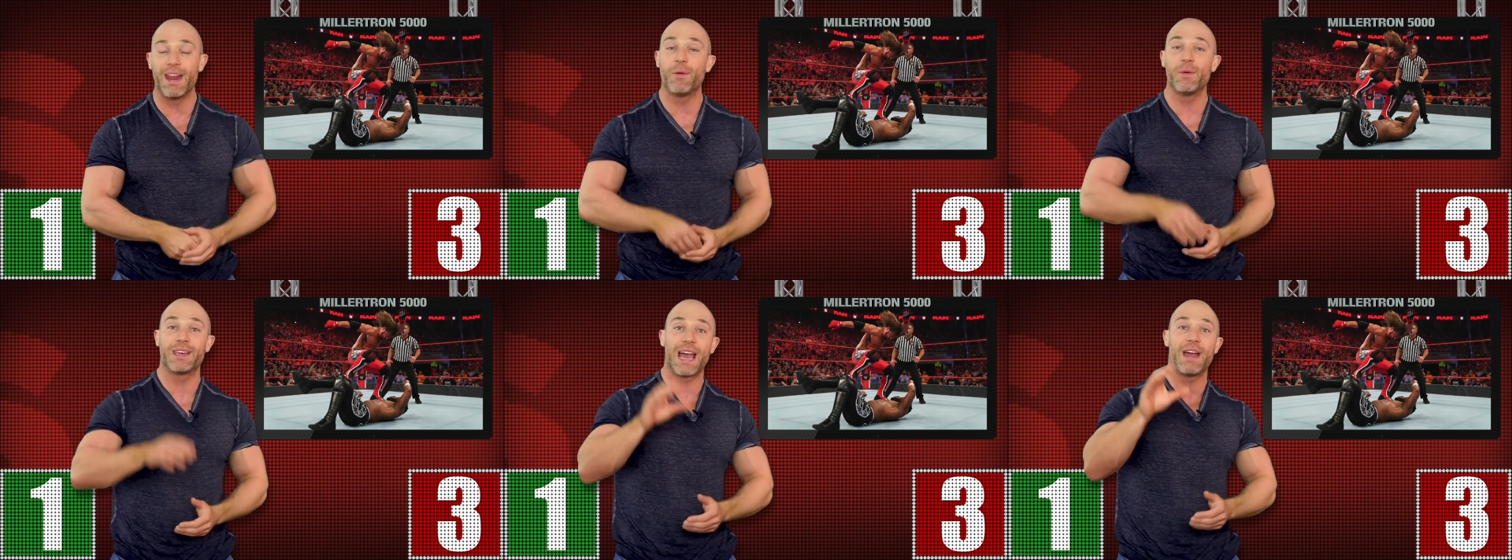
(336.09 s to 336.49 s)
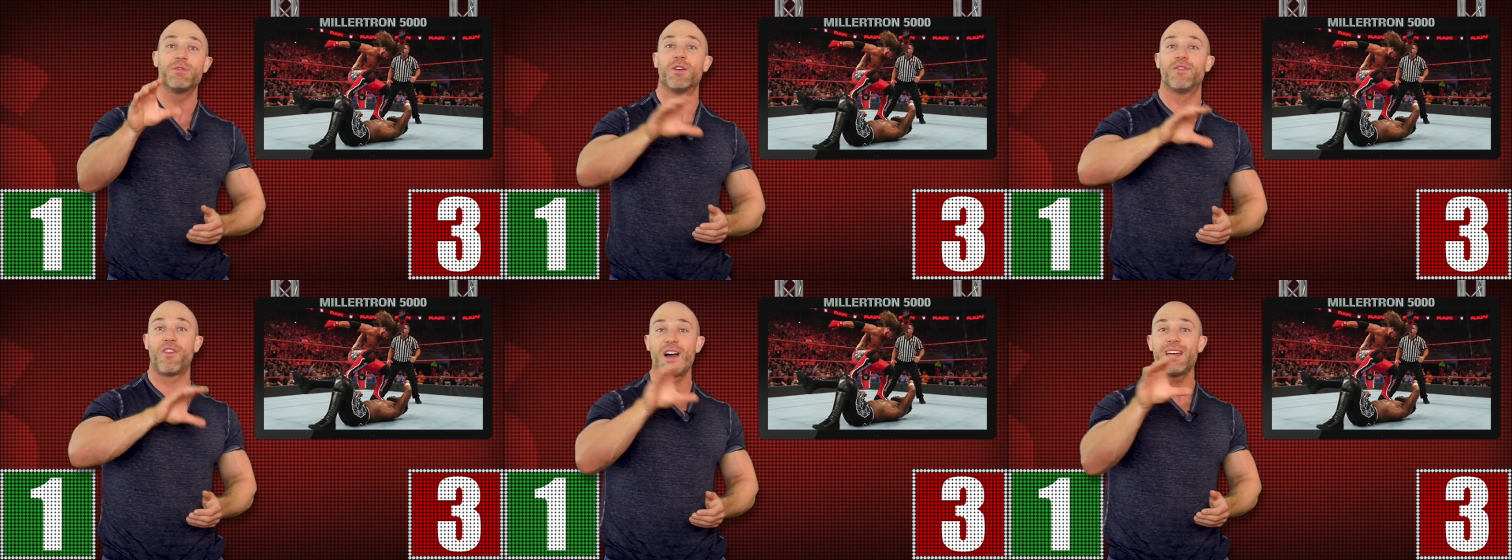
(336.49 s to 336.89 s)
Now, we gave
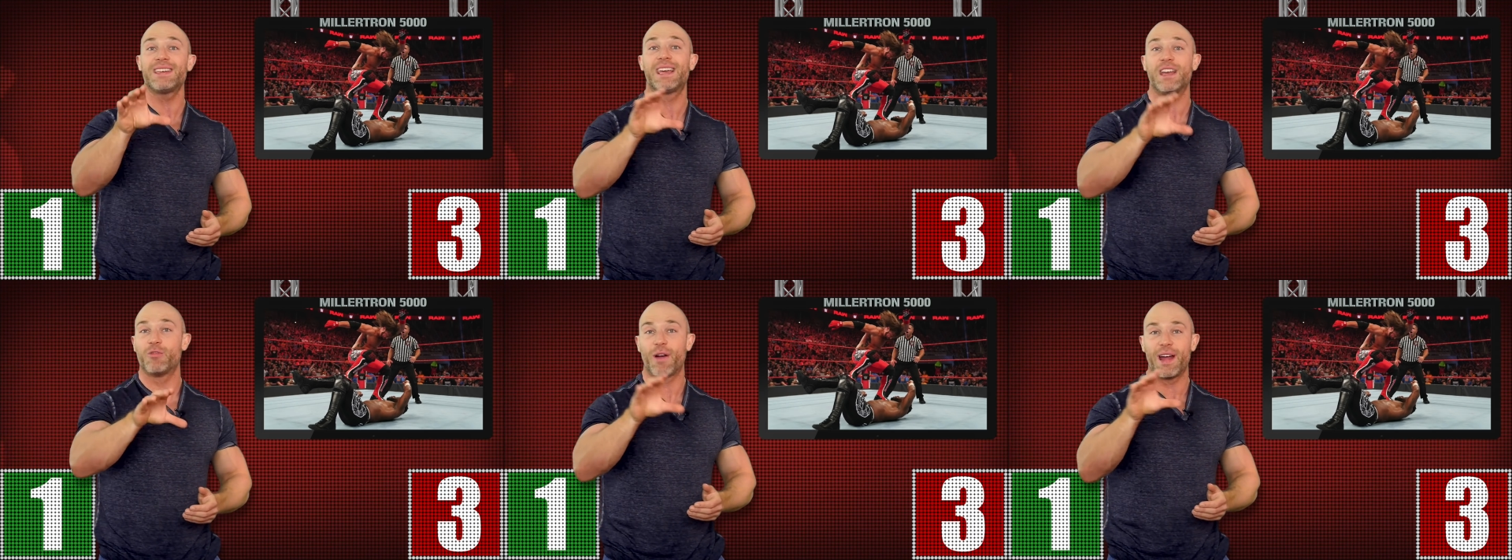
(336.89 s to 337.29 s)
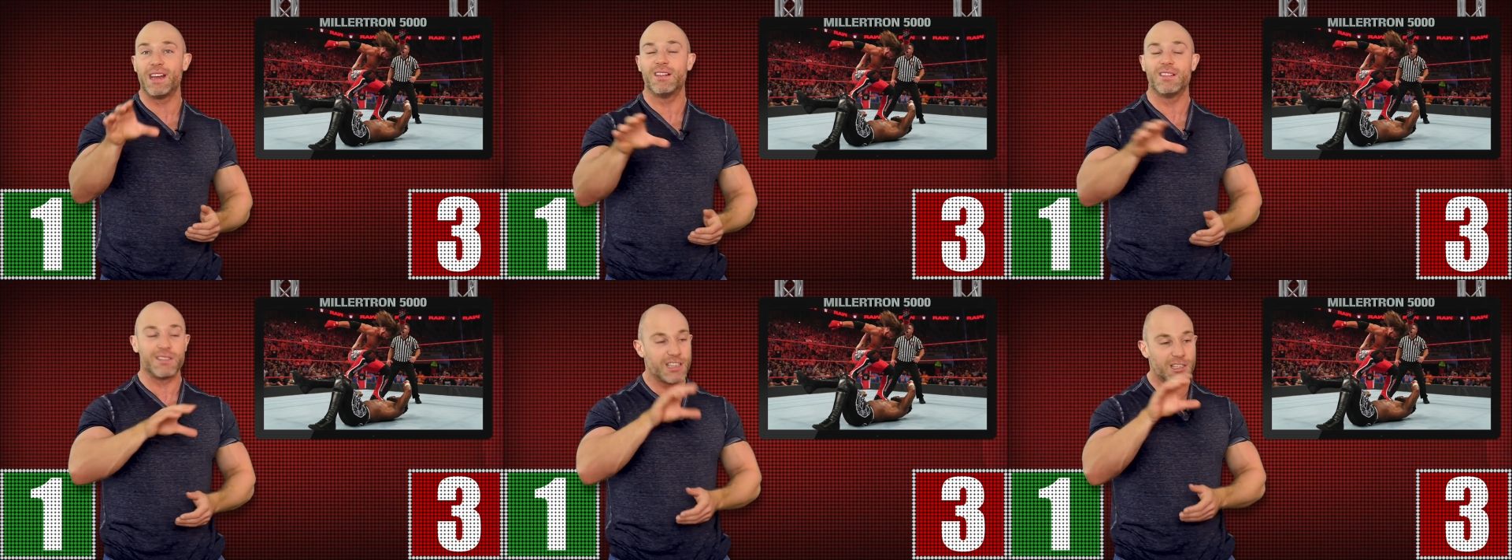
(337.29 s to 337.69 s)
the Viking
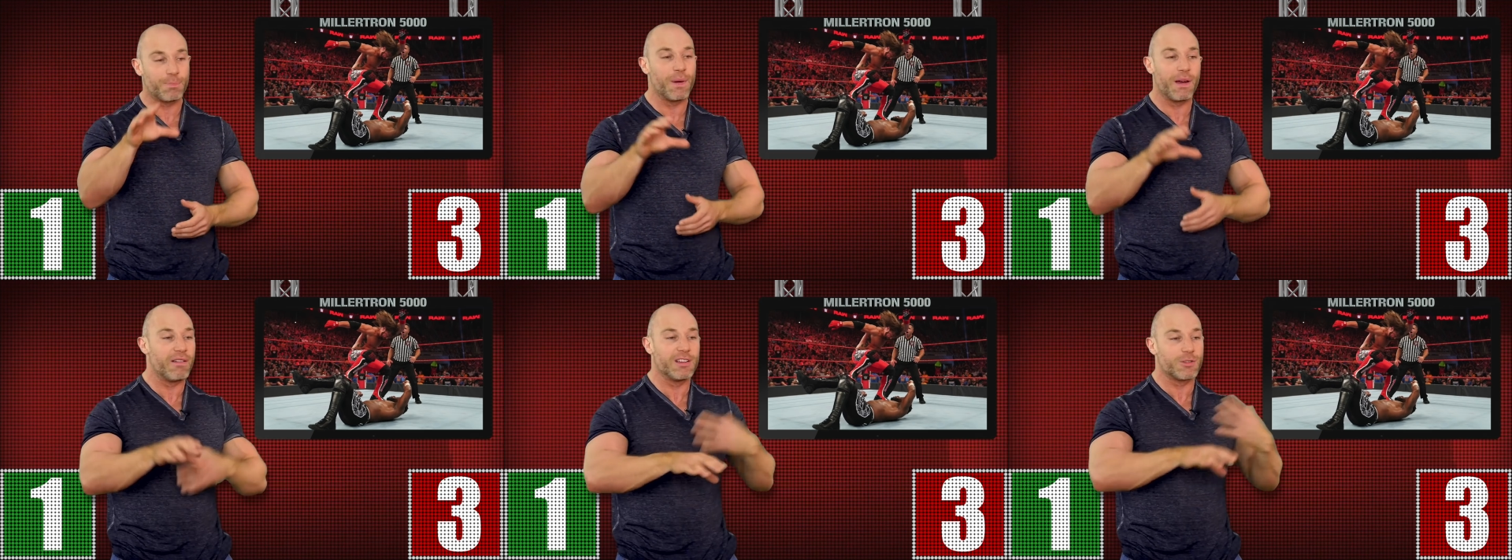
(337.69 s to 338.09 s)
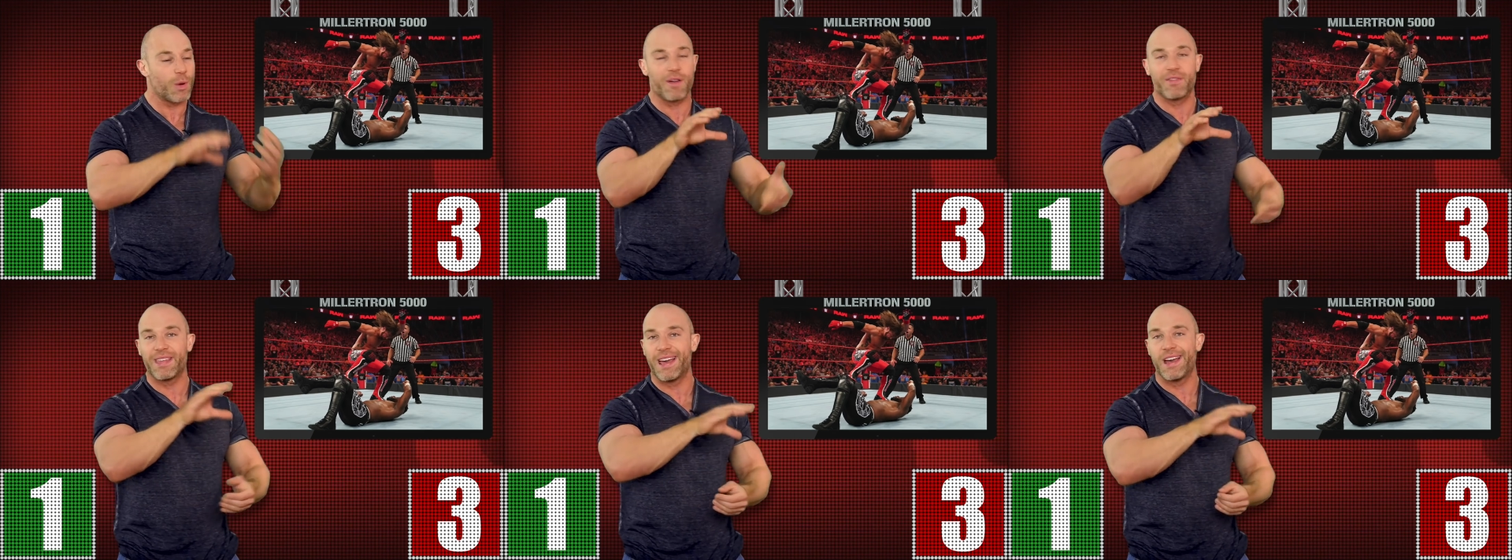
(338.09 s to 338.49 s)
Raiders experience,
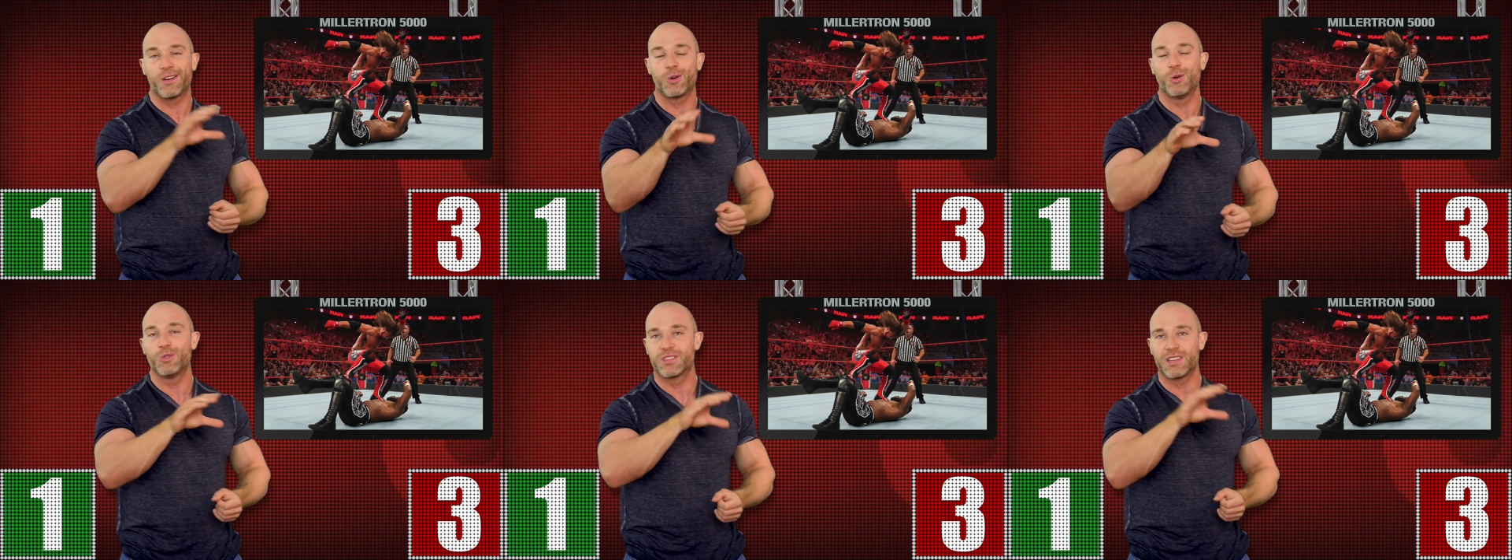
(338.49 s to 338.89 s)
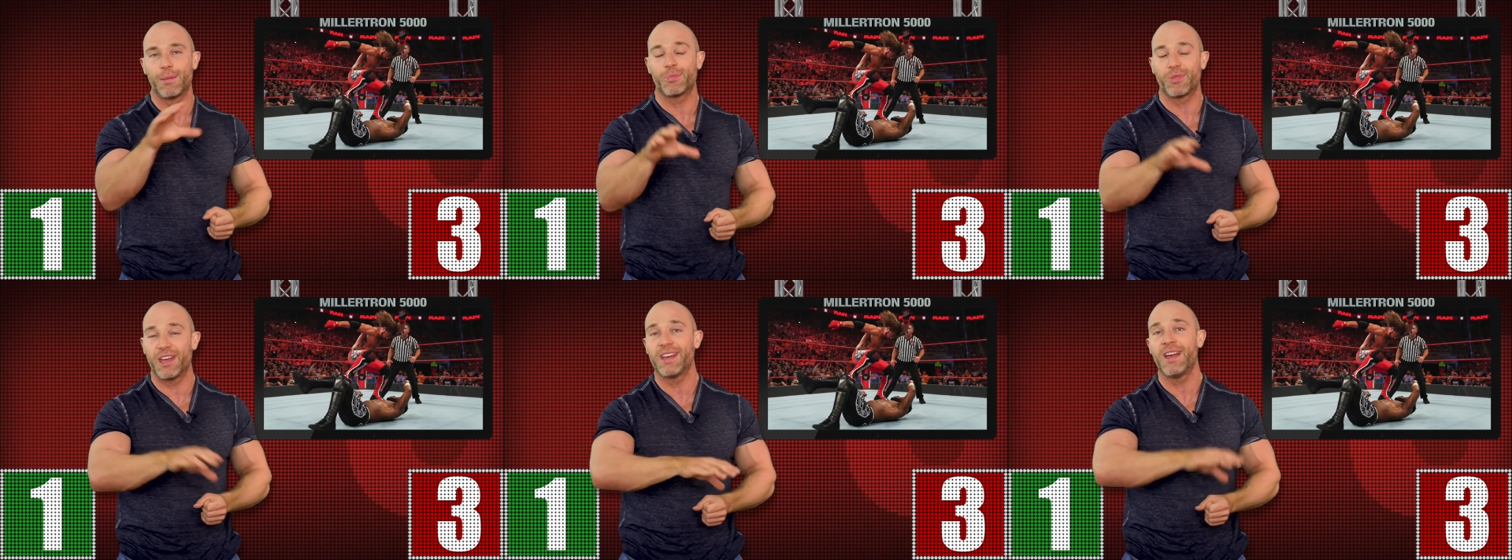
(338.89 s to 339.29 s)
whatever they're called
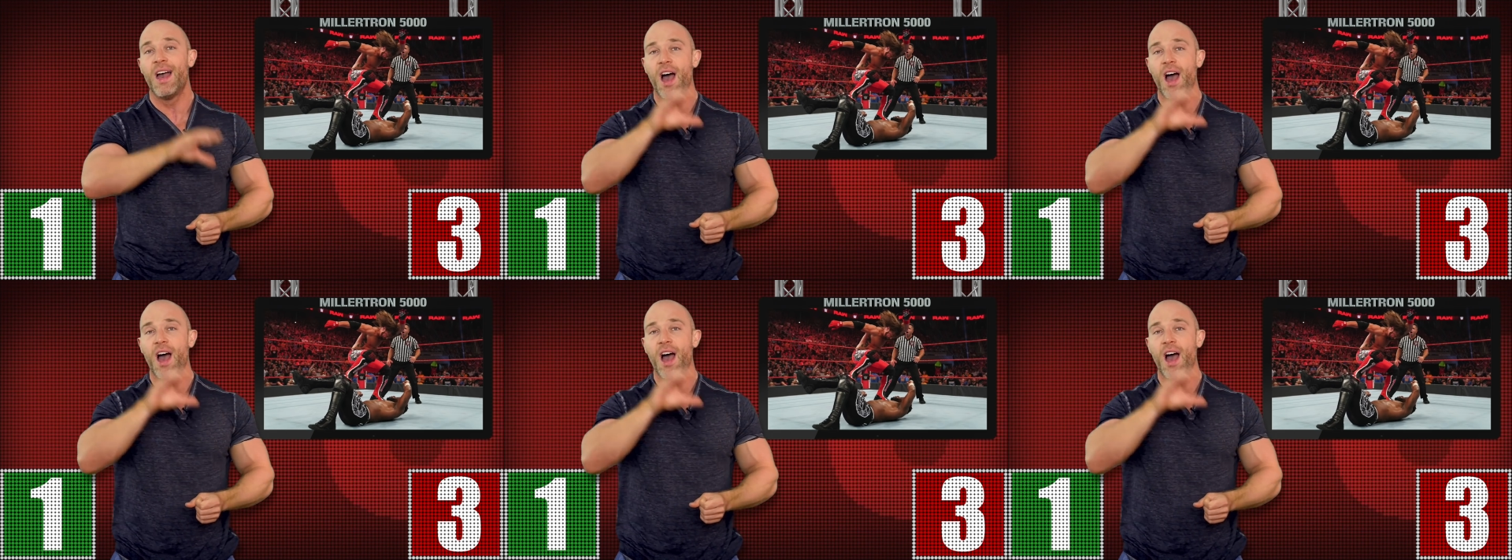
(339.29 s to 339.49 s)
something,